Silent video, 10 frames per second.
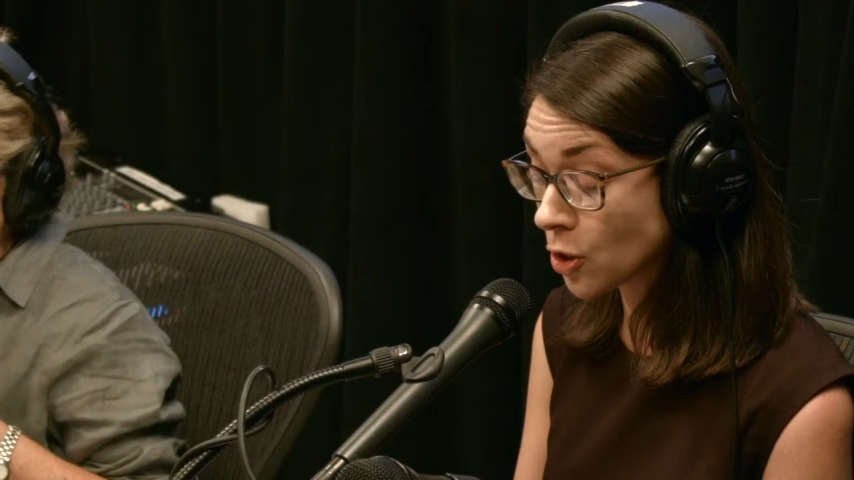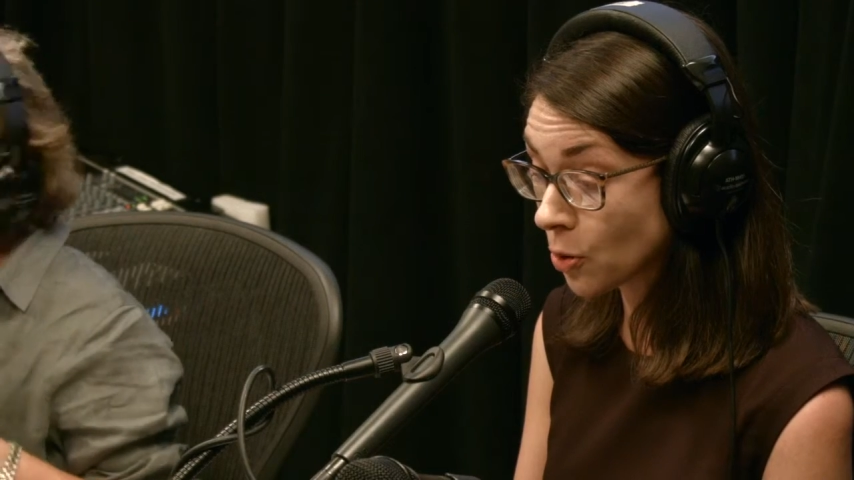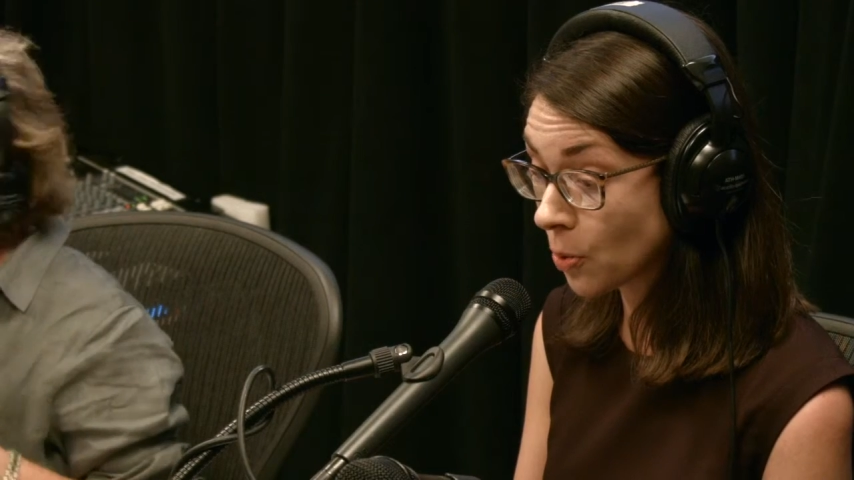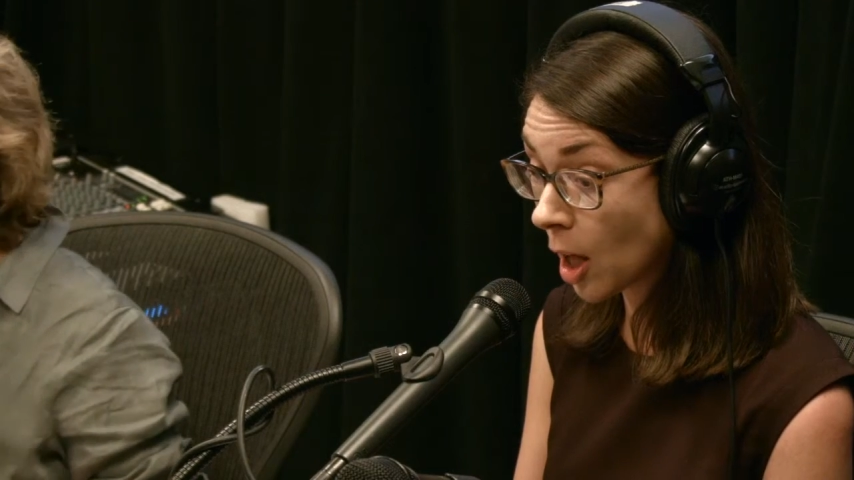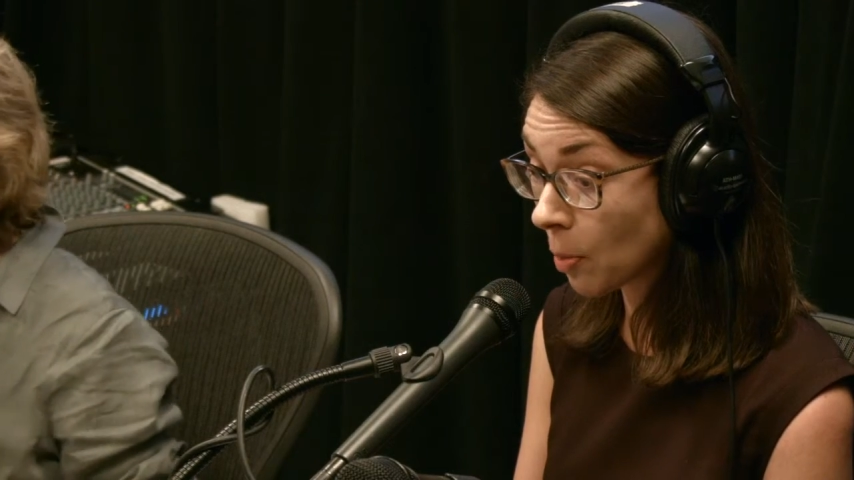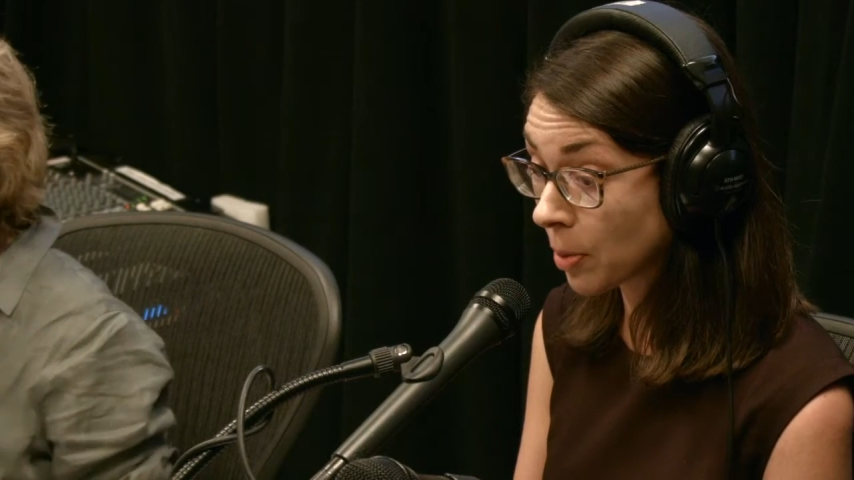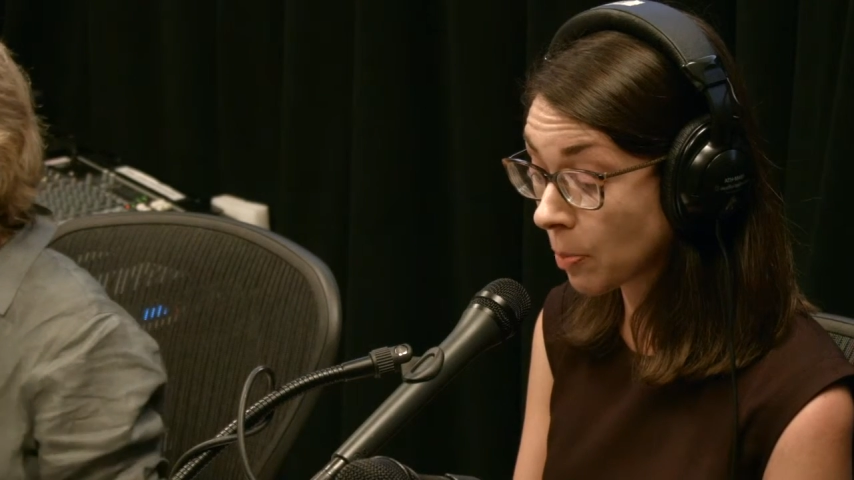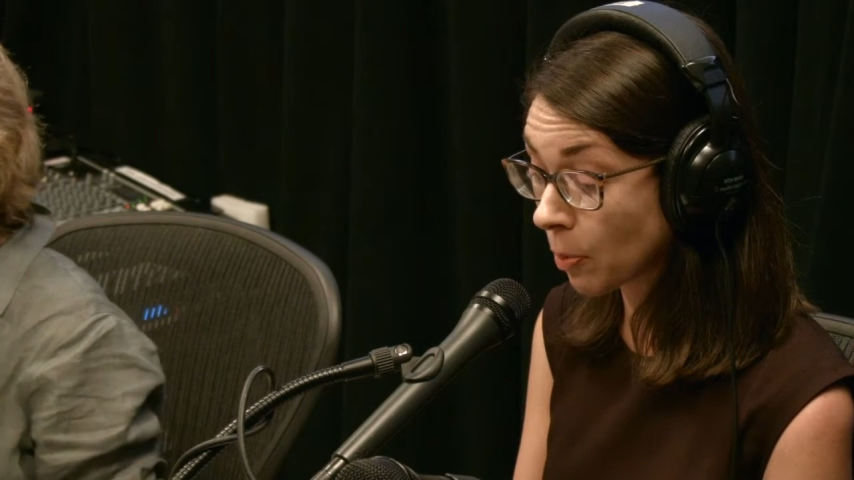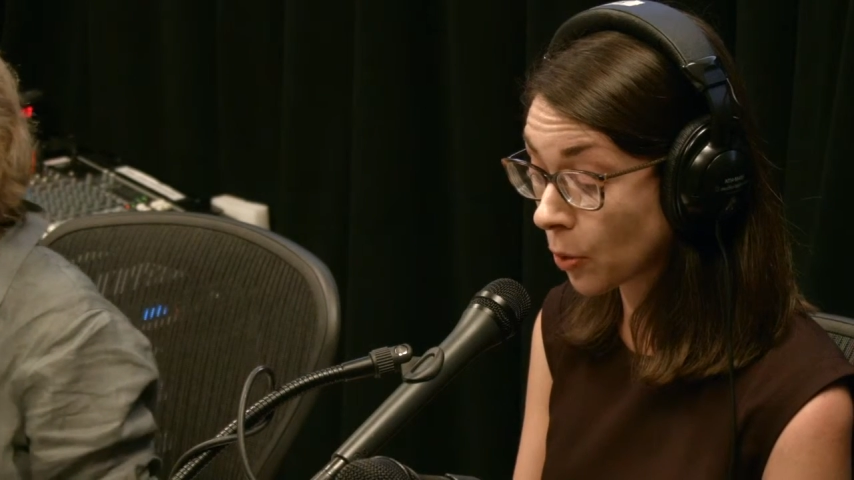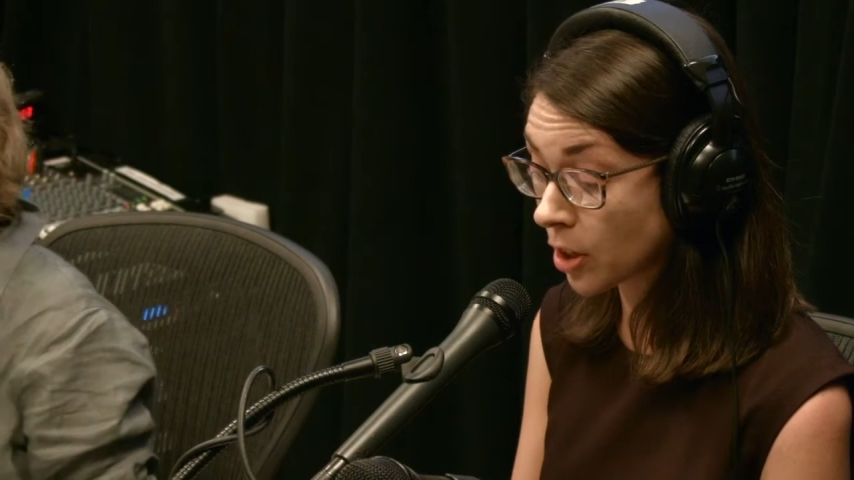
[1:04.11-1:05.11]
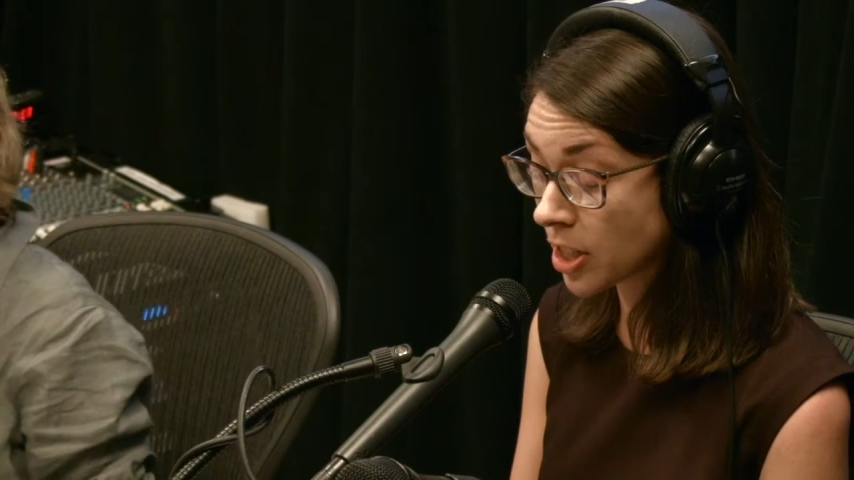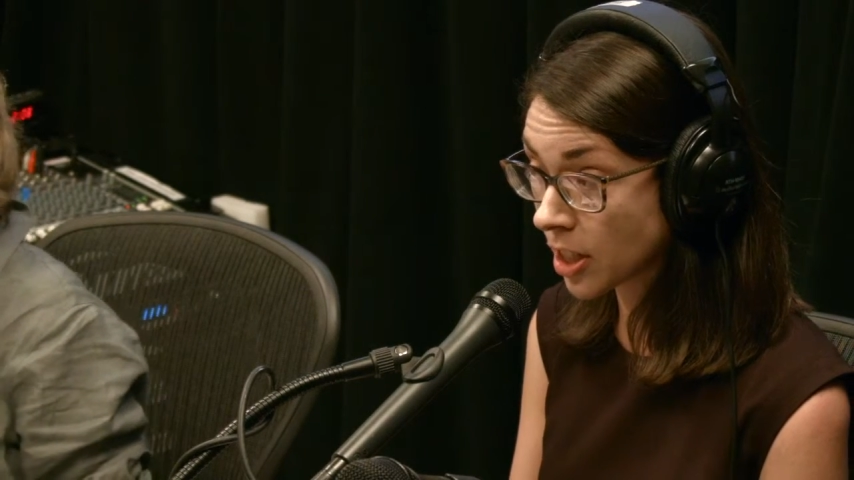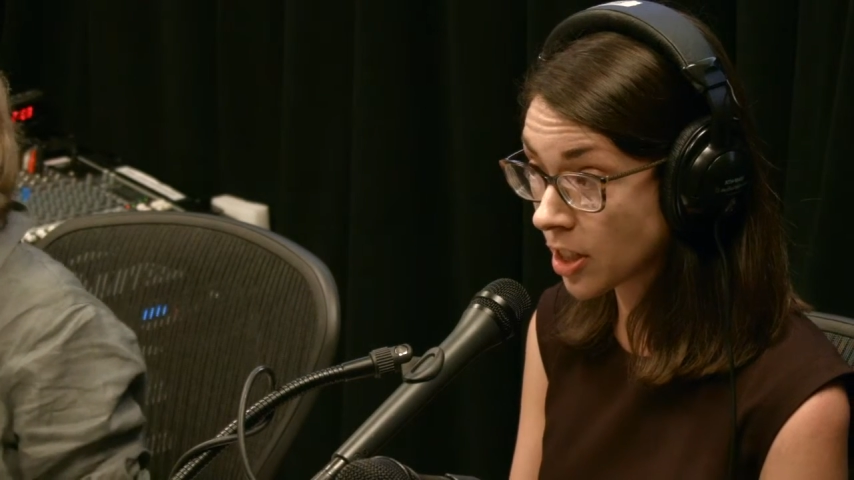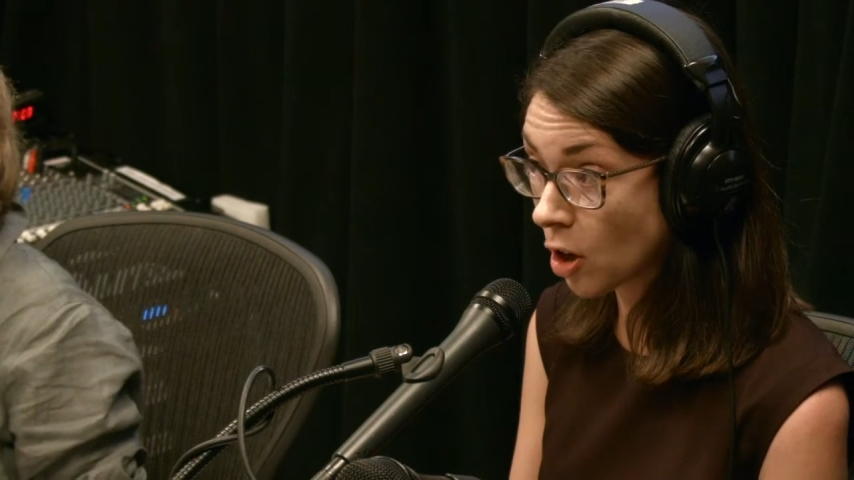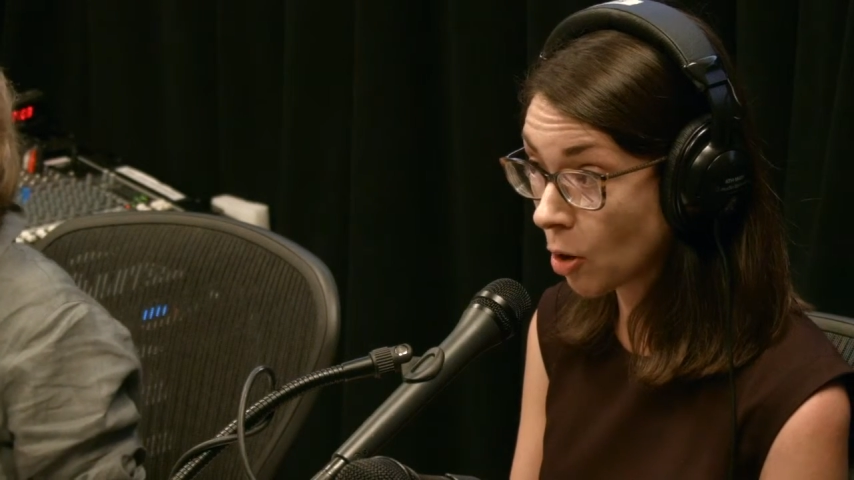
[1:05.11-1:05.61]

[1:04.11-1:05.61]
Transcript: to help people who are addicted to